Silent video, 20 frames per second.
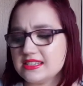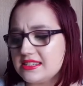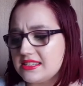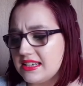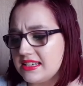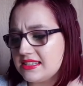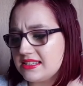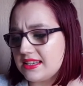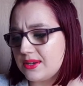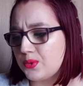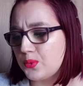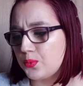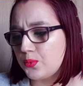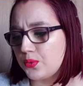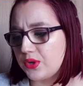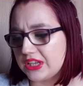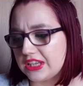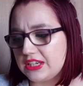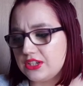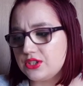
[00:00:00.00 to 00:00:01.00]
is a
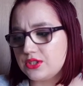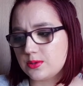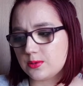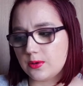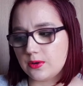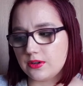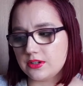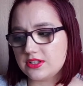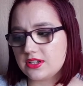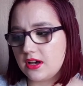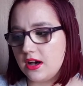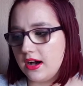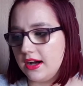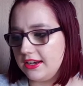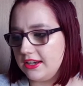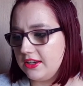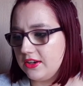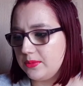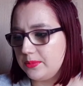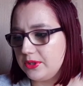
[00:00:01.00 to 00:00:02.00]
really short
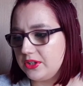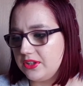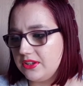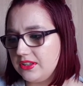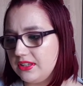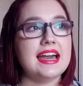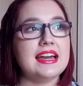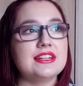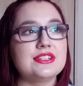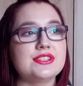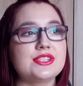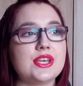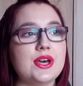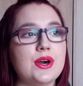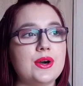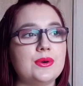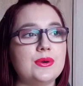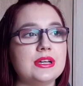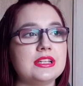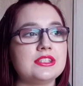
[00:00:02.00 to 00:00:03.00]
audiobook, and
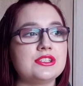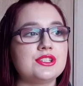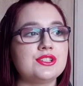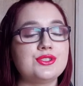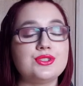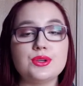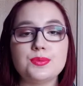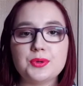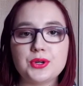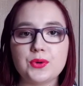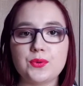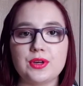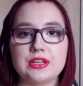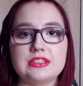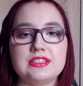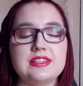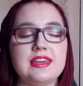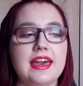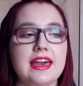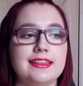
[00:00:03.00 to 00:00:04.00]
so it's super
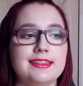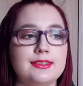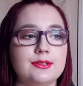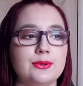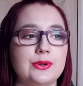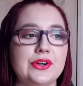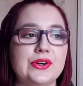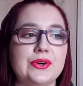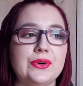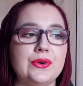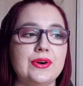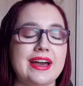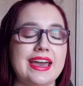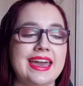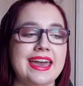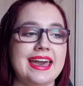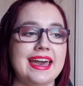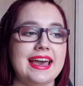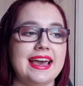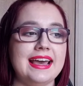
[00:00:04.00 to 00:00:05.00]
quick to get through.
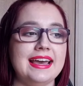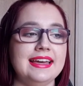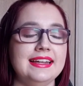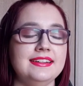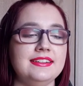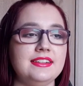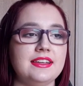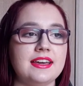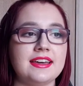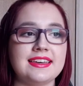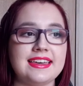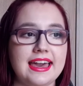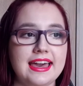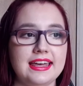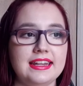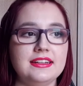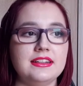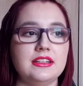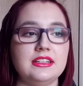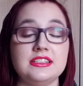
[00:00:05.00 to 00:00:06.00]
And
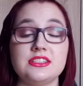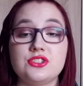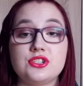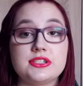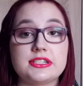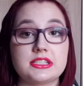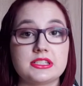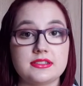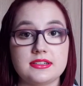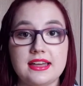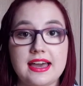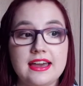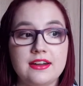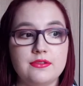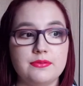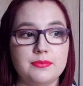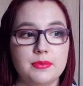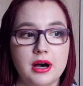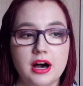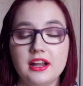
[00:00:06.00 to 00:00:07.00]
again, it's just kind
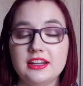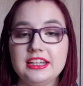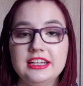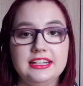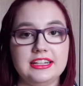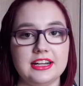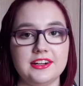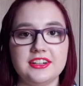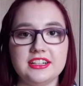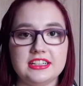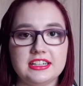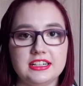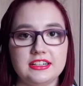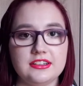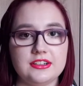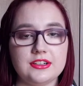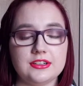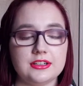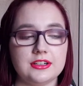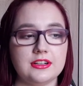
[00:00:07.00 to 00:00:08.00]
of Molly
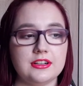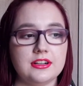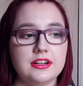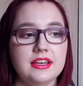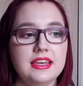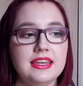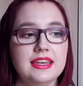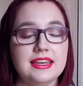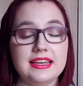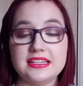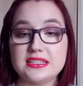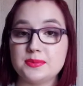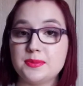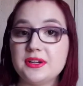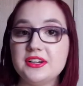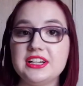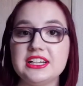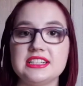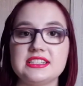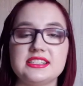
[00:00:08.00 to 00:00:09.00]
narrating her
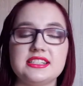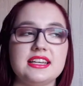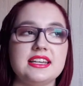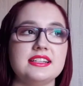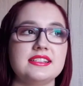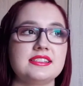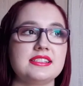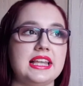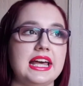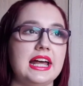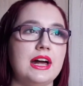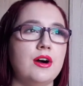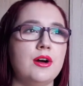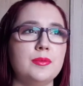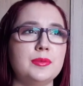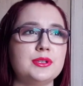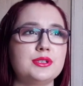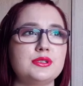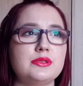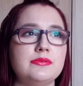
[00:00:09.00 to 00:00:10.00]
experiences that
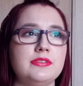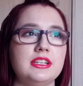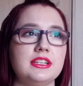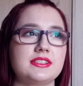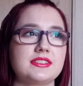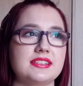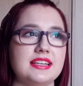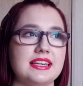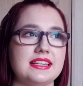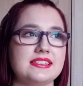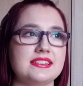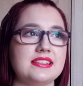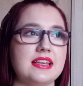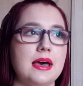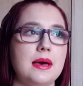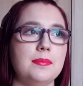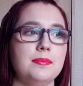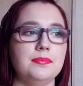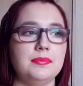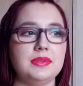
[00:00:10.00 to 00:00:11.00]
almost feels like
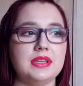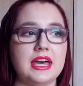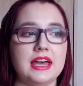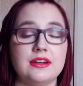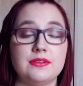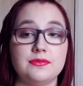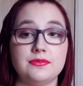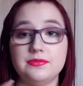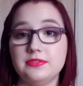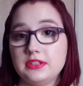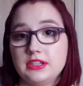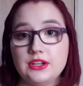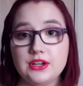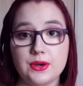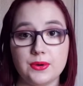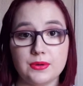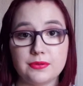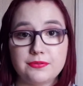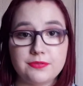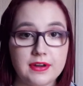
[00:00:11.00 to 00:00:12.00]
some kind of, you
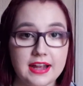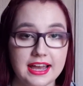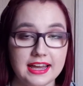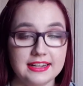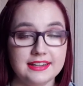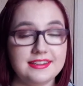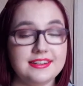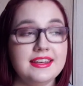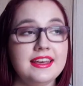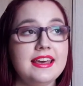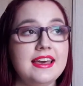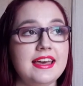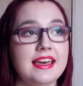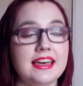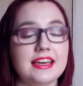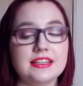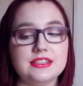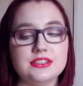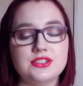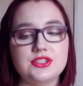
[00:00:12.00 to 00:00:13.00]
know, a friend
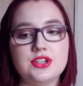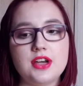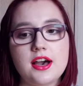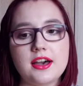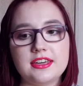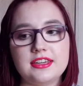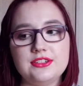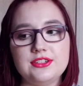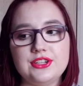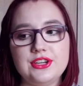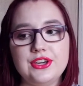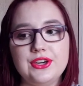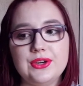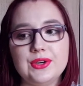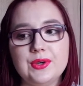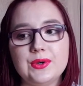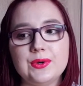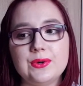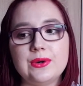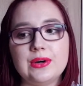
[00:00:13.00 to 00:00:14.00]
is talking to
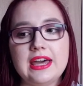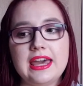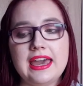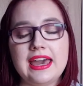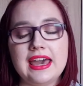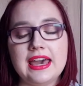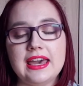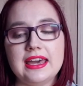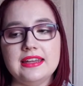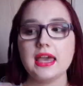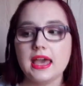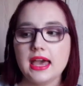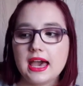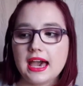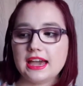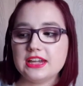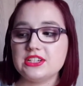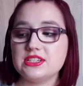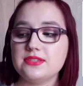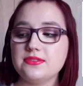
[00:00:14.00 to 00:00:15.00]
you. And
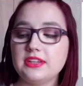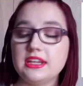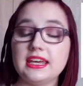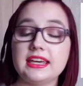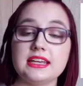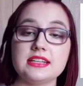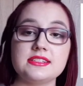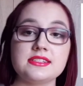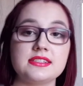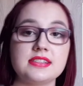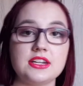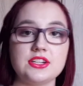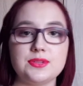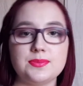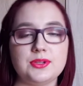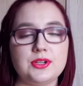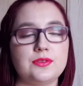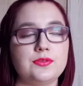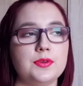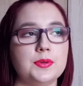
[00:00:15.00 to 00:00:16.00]
I just feel like it's such a
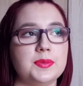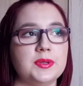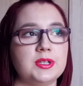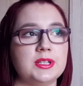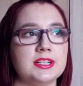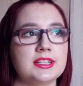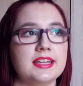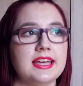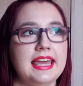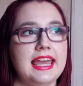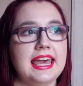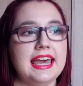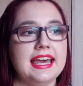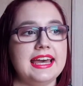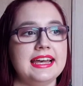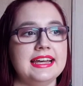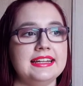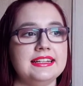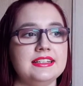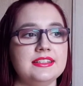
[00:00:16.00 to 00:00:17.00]
beautiful book,
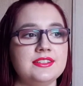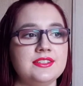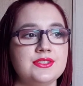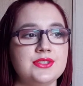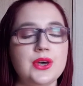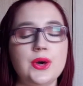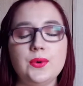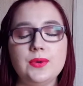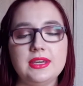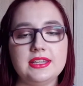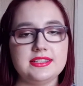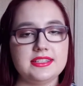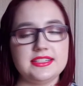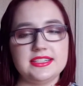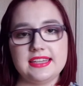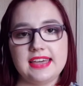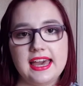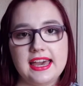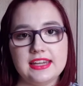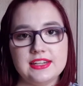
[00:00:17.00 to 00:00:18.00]
and it's so easy
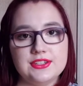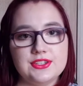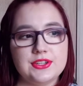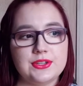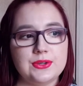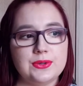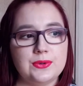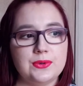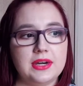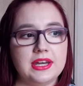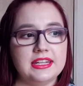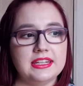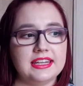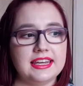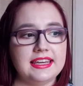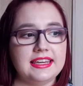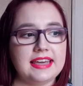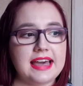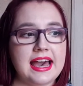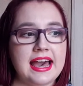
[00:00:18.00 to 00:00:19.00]
to get into, and
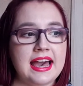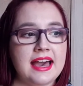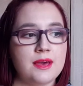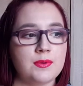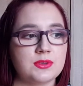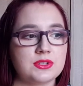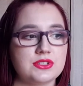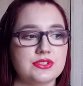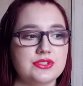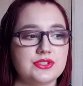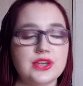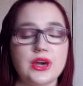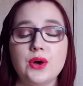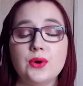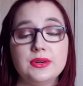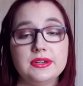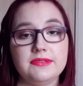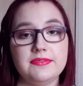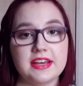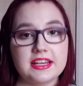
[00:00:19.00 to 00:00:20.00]
like I was
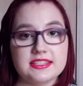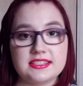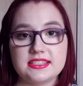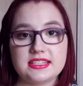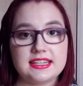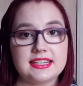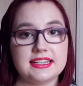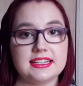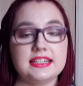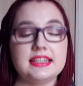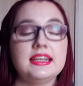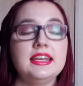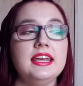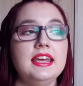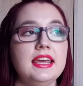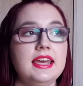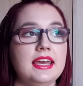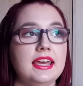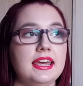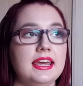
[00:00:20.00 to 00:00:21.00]
so invested
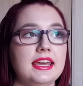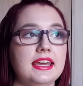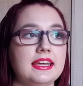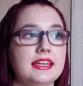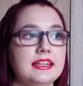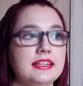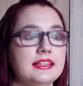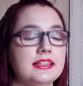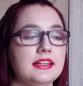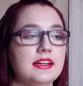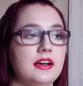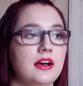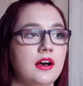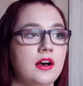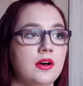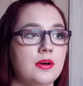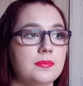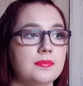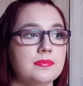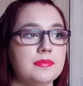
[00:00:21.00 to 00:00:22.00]
in
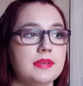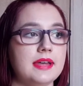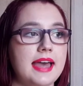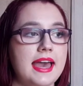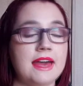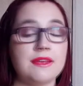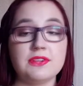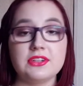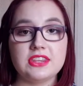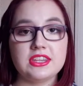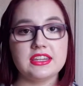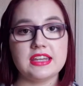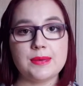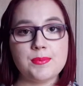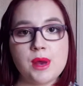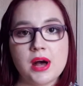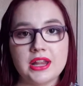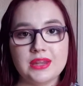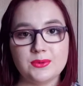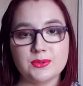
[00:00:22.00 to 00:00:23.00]
everything that
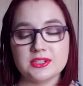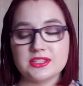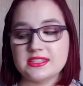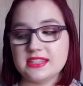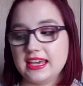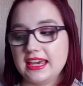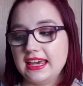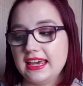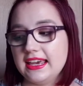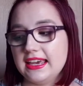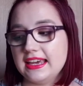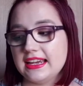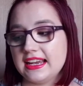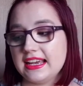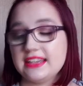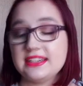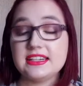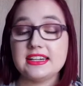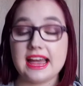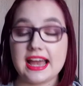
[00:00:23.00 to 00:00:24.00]
Molly was saying, and
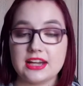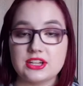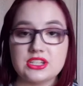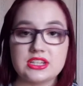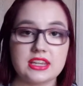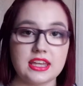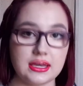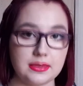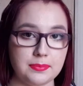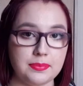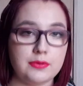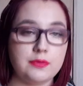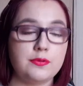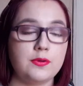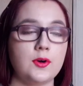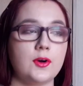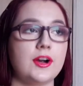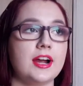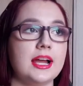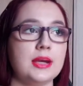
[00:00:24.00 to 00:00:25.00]
I did actually, like,
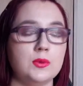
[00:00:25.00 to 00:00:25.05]
before I